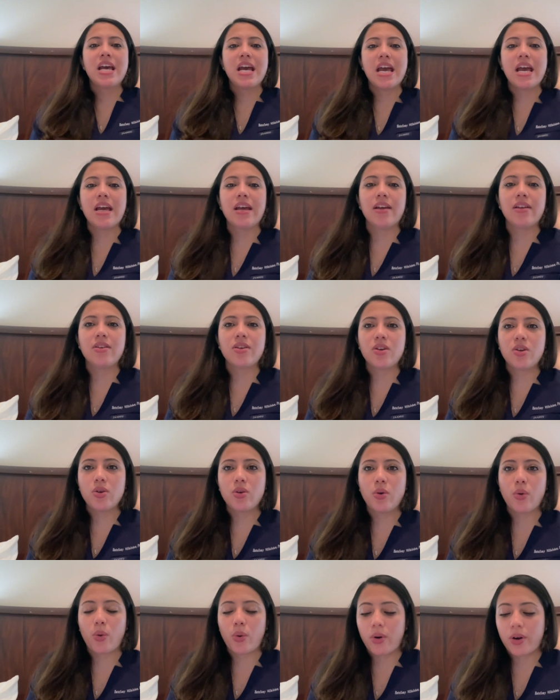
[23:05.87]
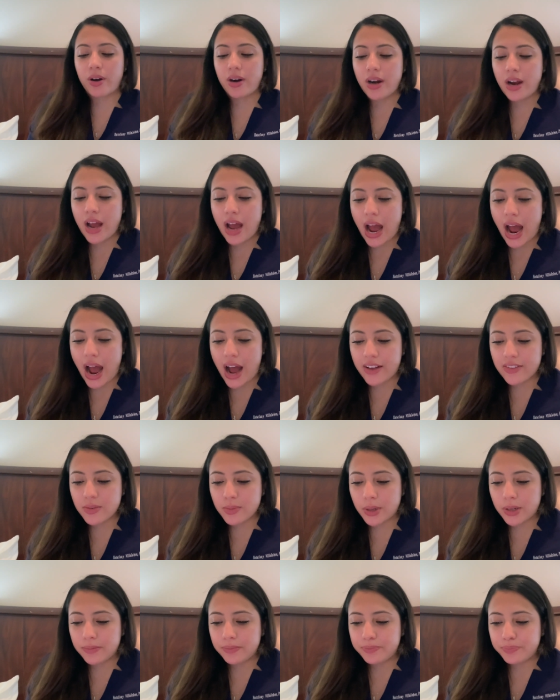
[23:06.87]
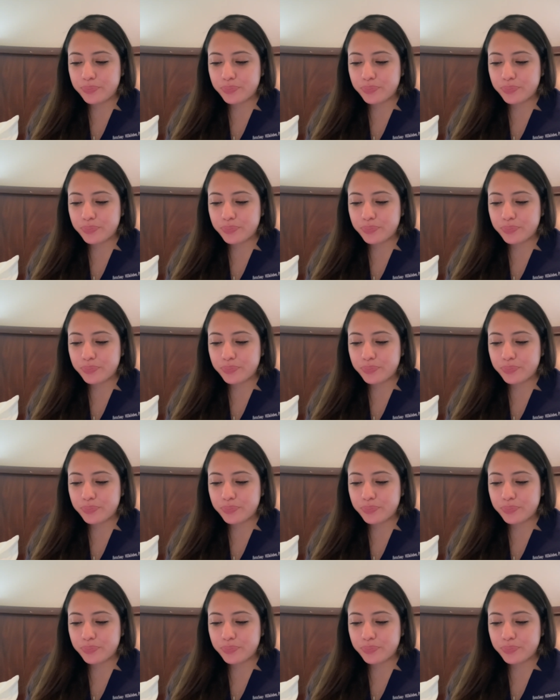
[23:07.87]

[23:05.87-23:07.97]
in your asthma.